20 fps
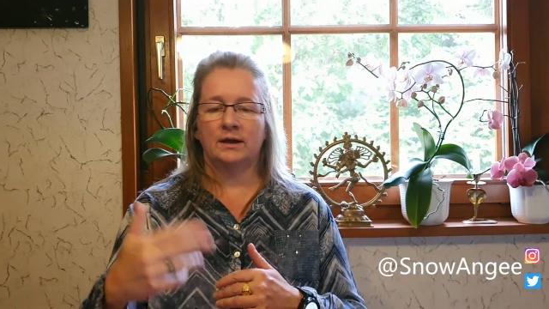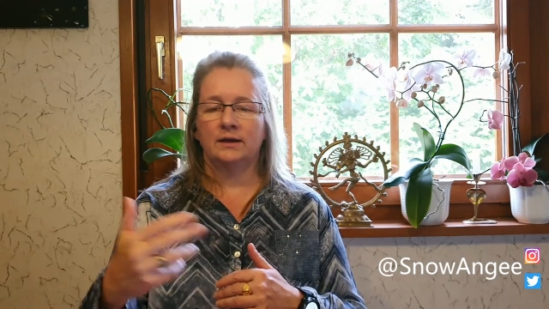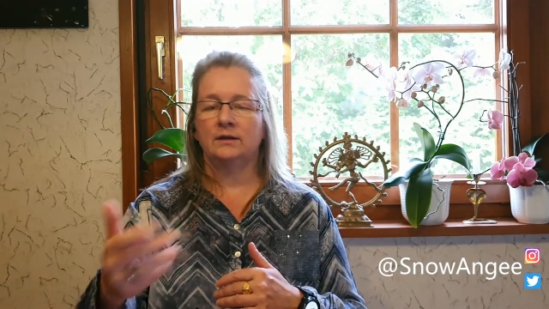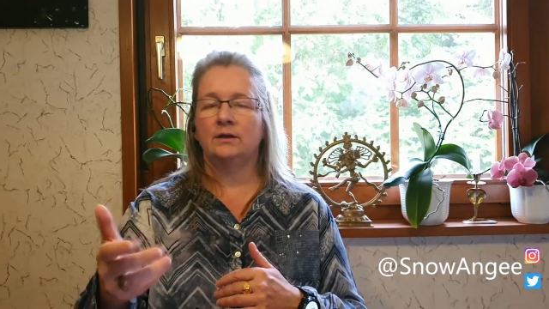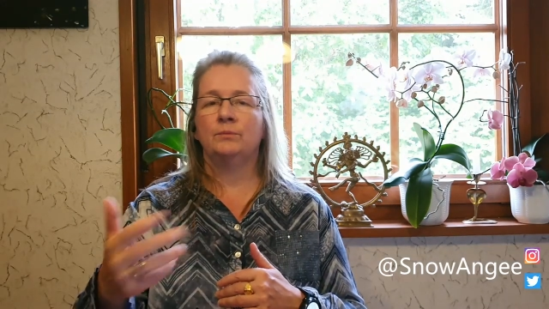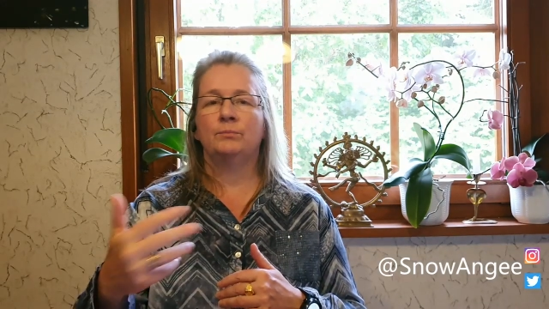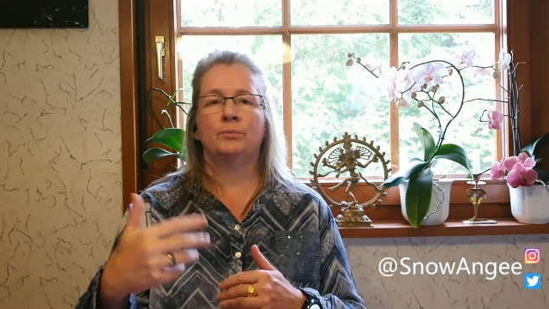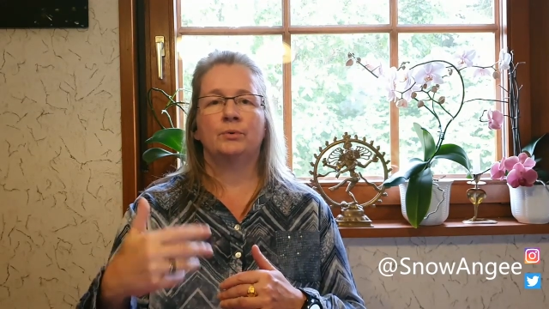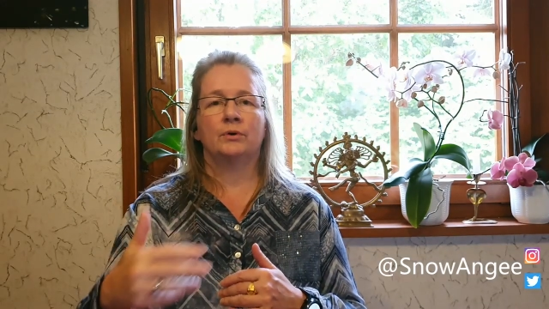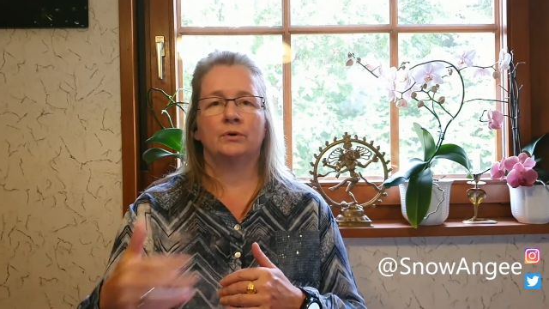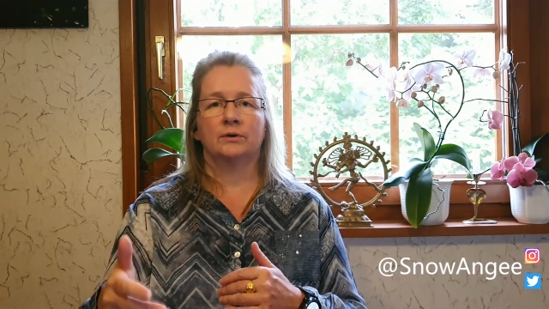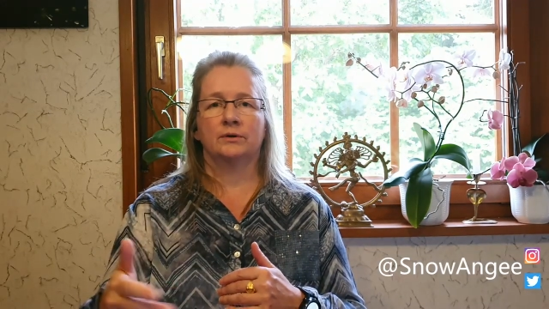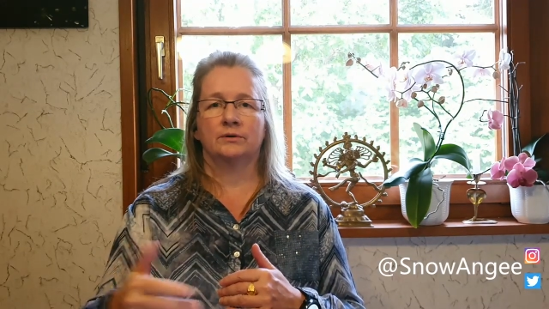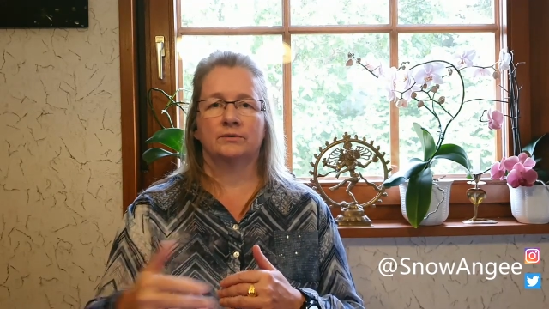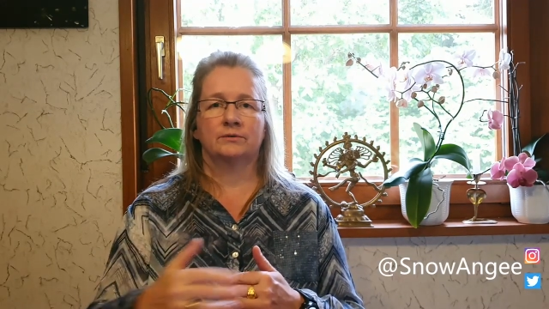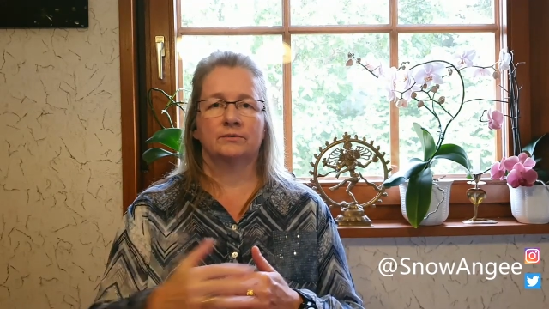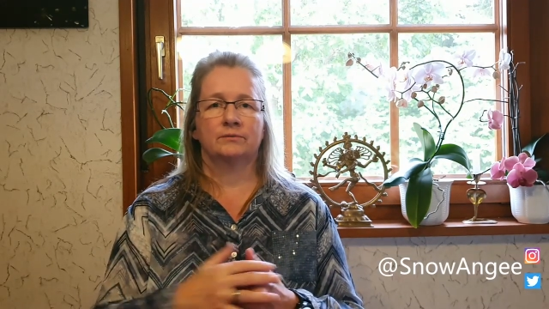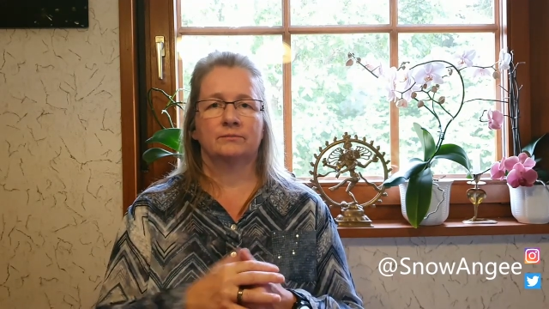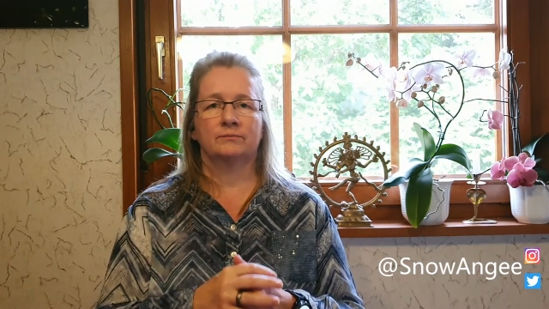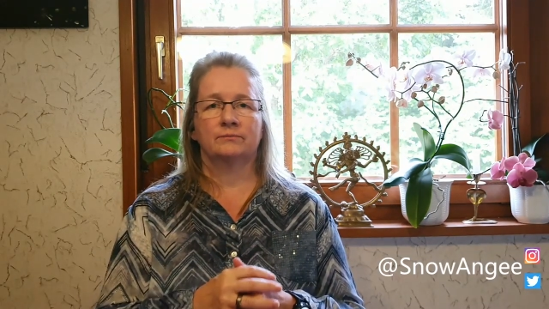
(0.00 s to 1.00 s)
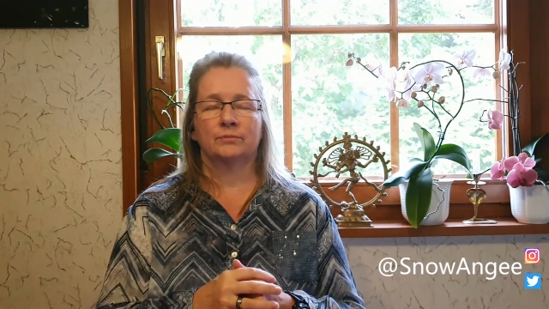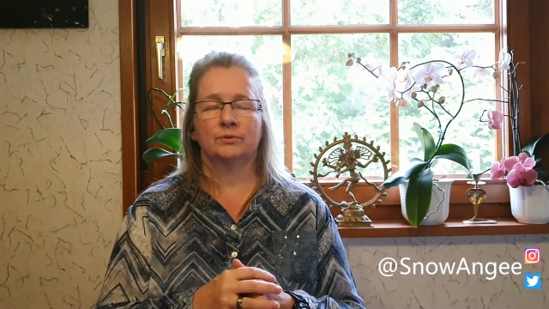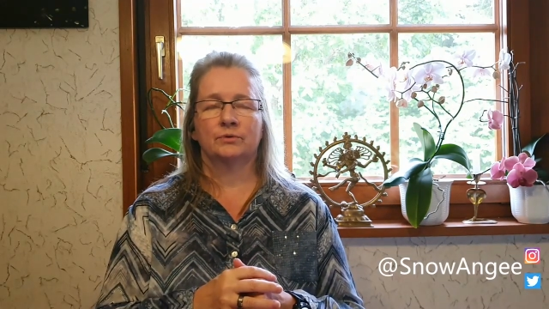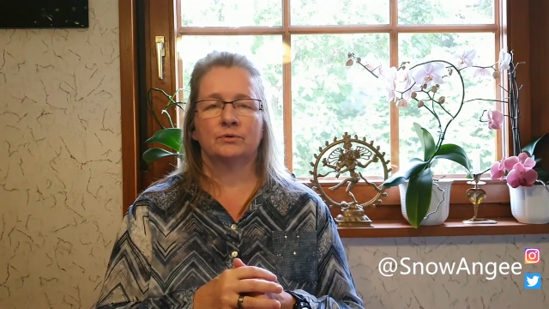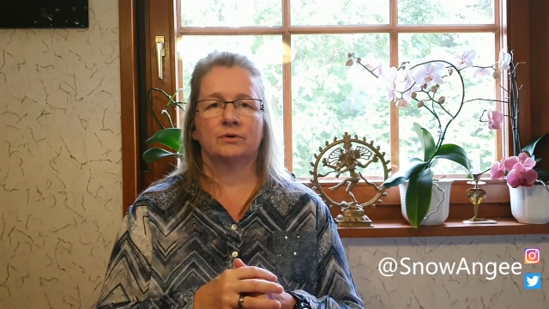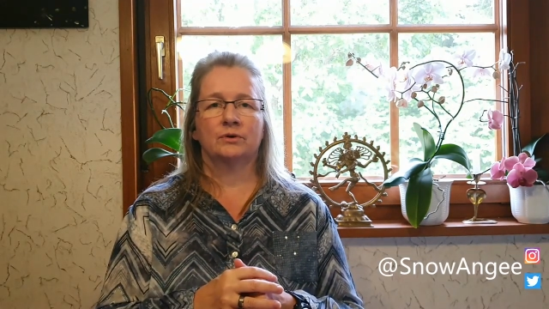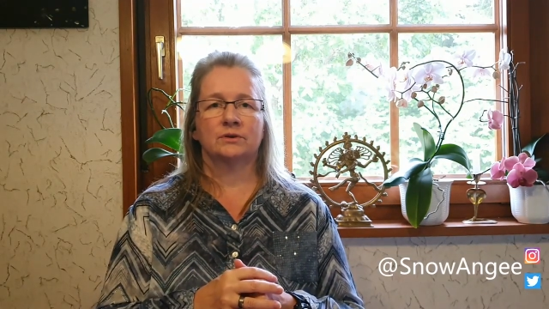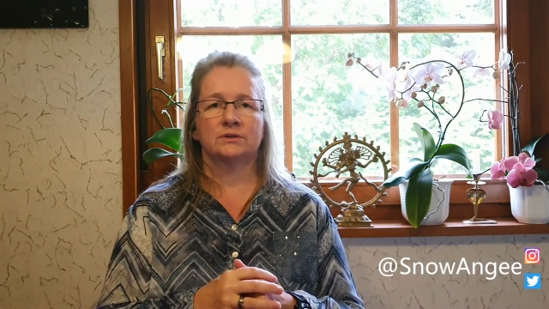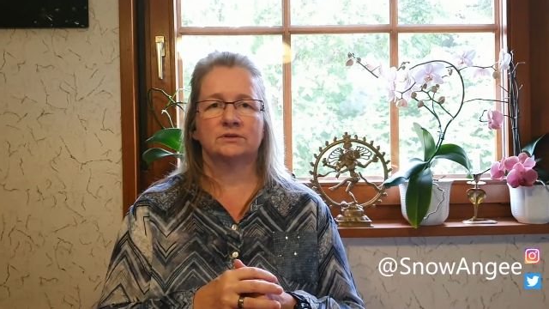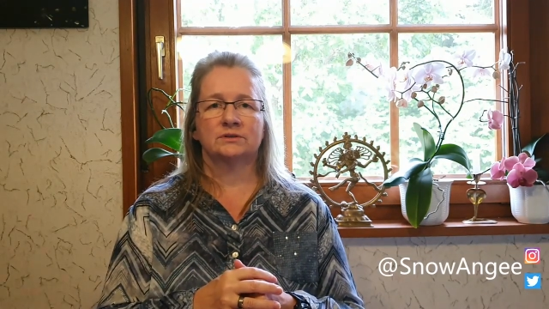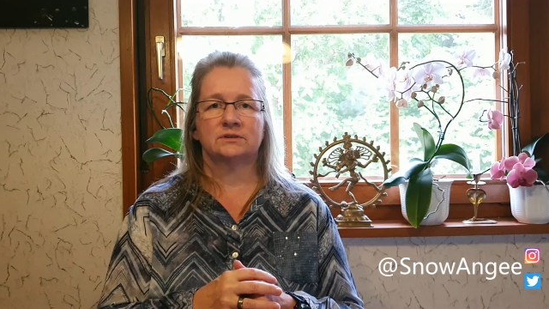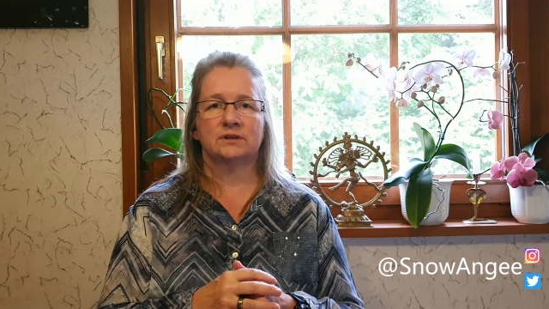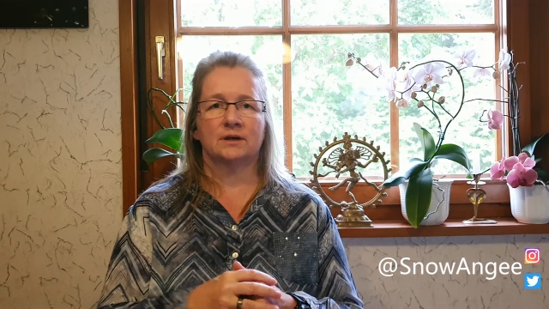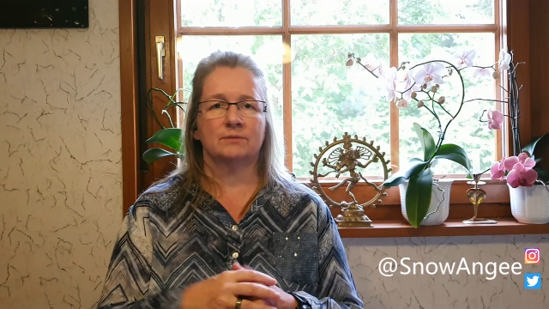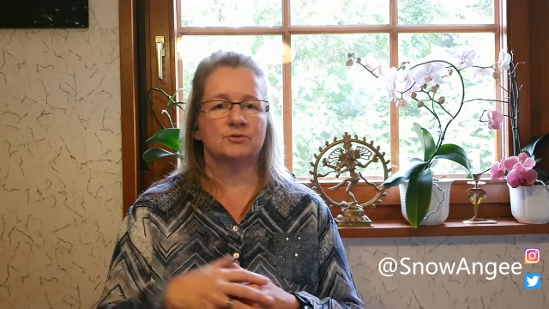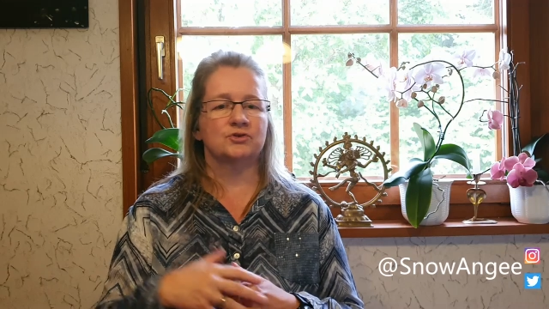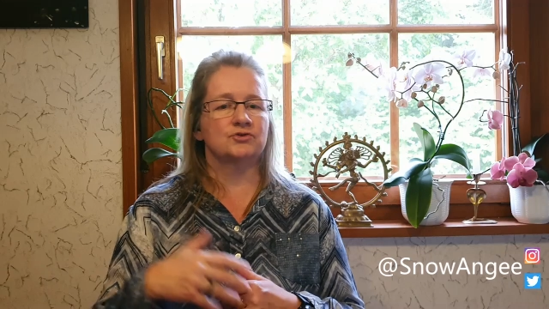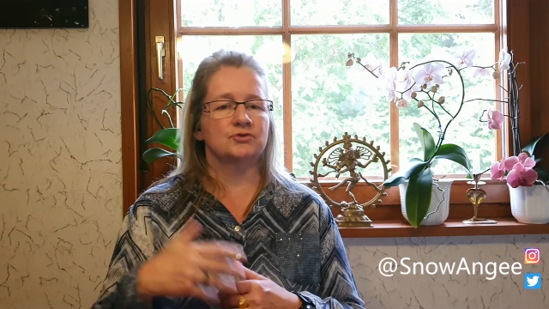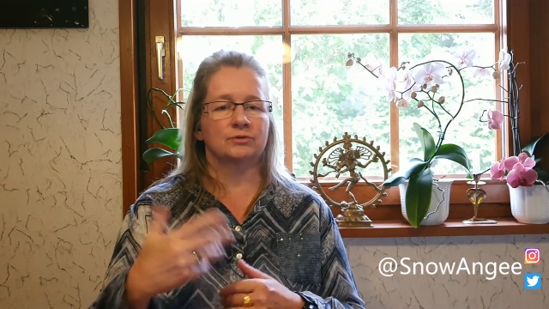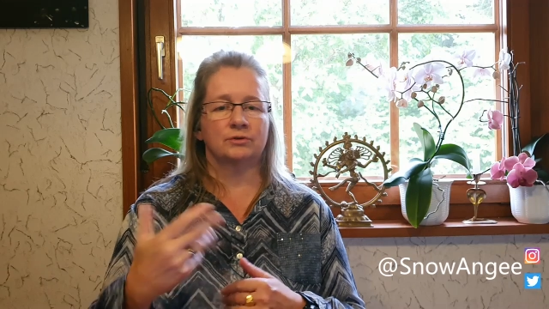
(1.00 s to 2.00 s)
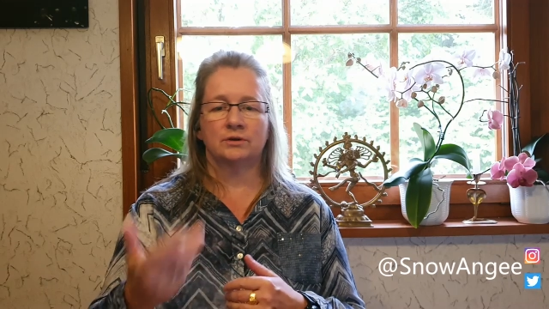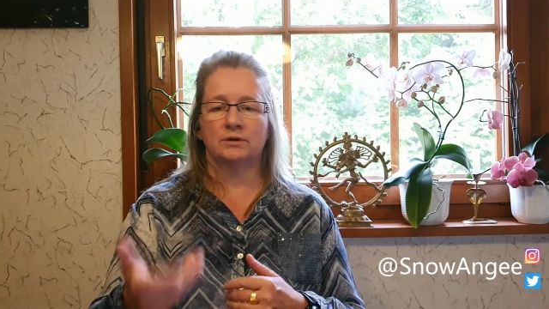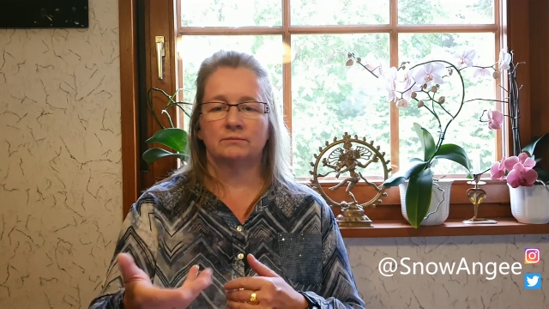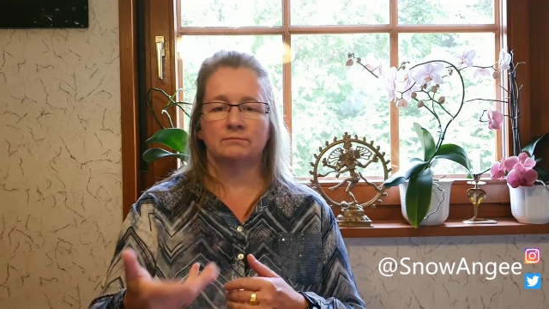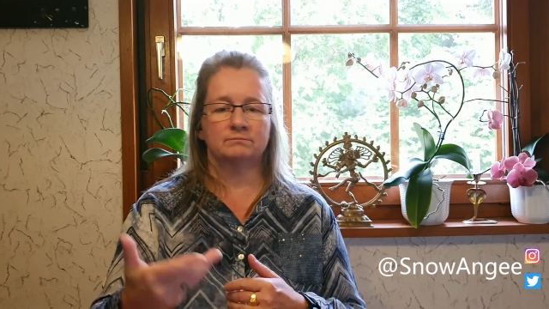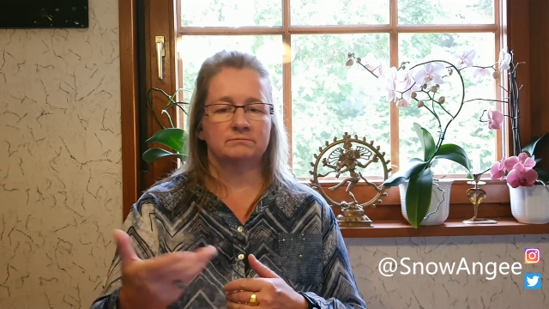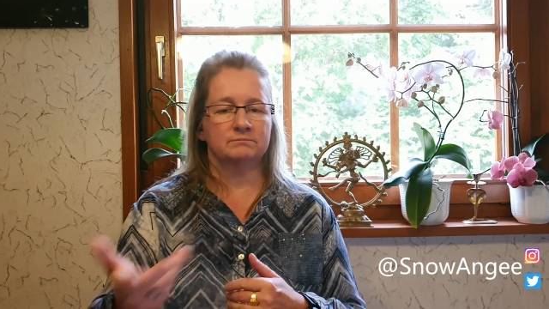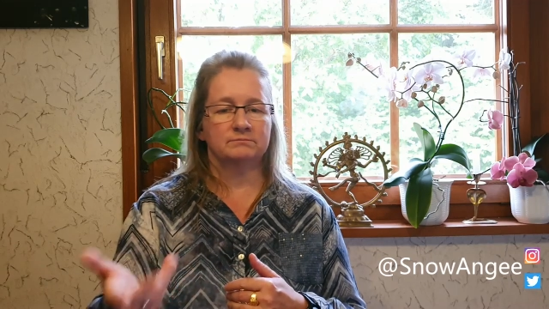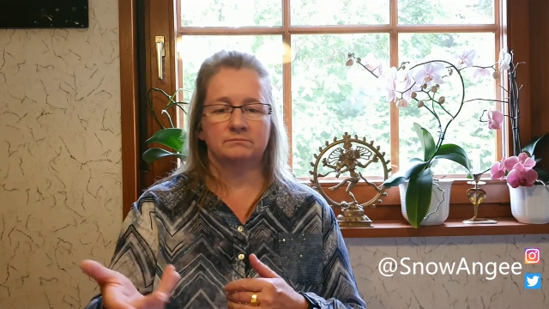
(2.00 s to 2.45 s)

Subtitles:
any point because I'm sure